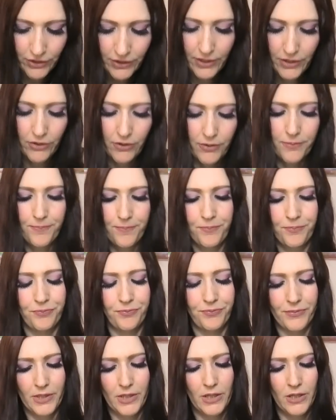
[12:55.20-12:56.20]
there.
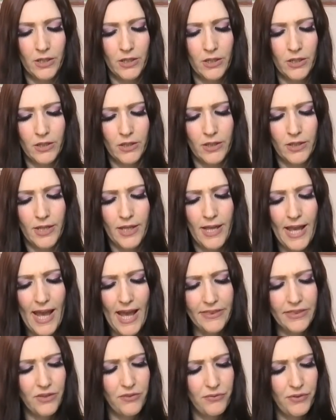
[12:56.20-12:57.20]

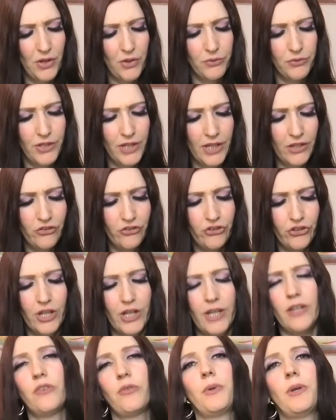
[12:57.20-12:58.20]
At the
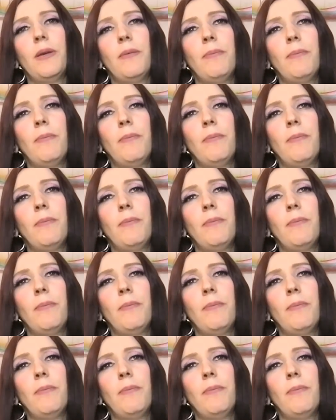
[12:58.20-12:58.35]
foundation, Three of